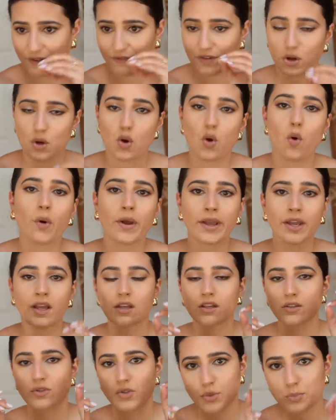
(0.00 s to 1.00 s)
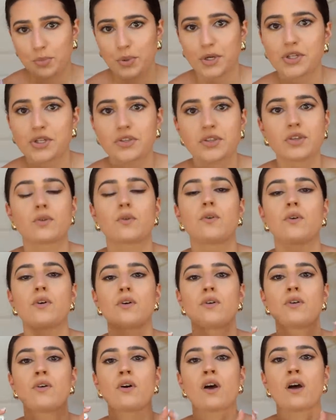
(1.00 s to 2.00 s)
If you're going to purchase an
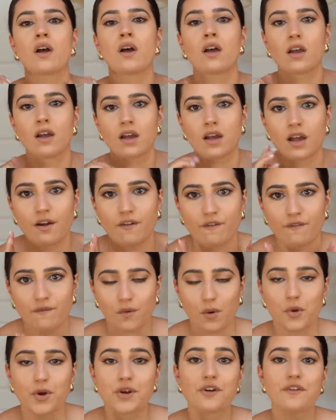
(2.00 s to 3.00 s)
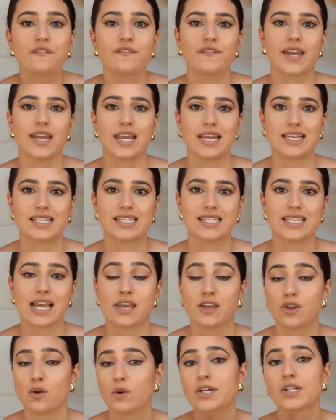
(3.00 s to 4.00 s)
oil for your face
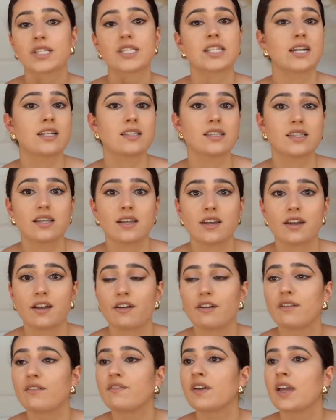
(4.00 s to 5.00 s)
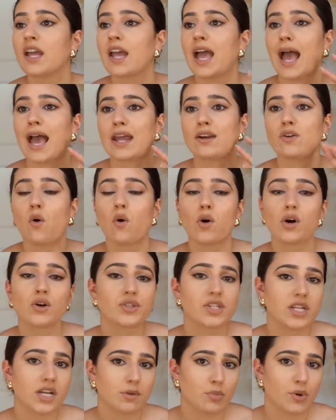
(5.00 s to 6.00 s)
and you are sensitive and
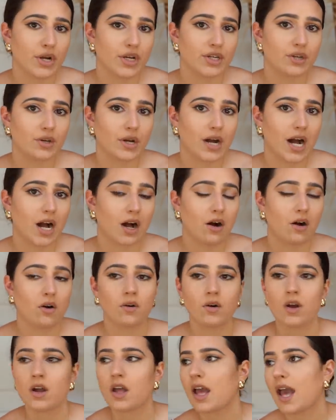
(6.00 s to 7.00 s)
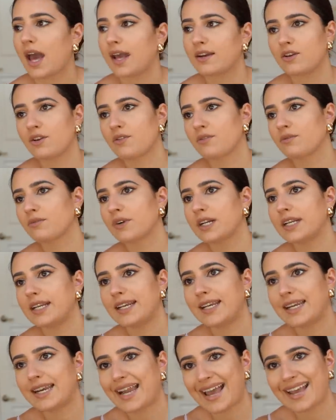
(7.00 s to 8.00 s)
oils can break you out and you don't really
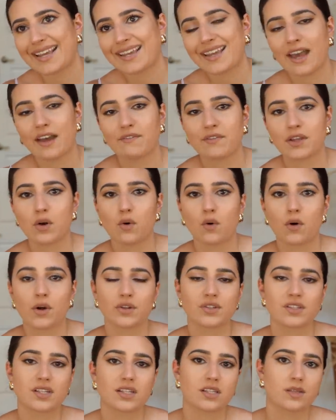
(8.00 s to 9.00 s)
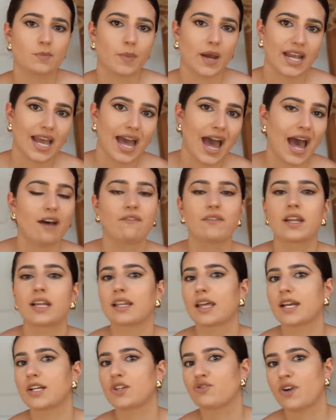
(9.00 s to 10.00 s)
like heavy oils despite having
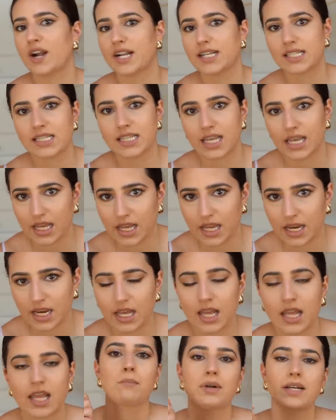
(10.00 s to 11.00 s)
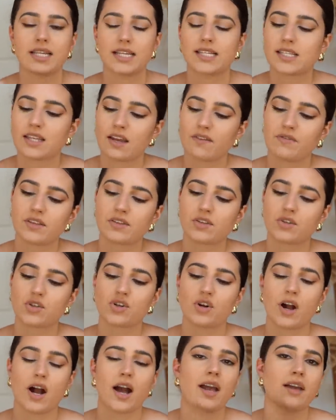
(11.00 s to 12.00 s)
like dry skin, please give this a
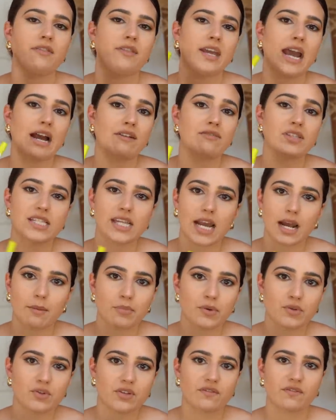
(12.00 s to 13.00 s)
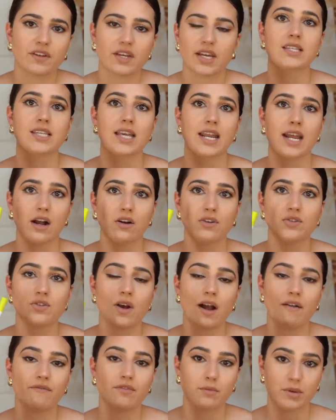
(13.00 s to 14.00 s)
try. They have samples of it, and I also
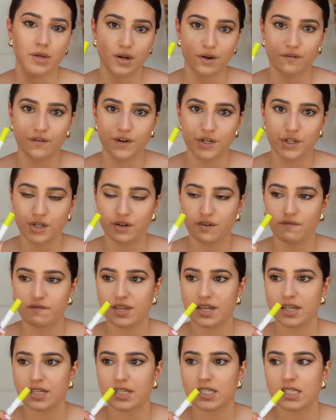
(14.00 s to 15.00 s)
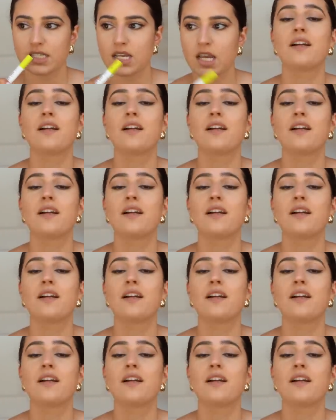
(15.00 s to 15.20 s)
have the bigger version of this.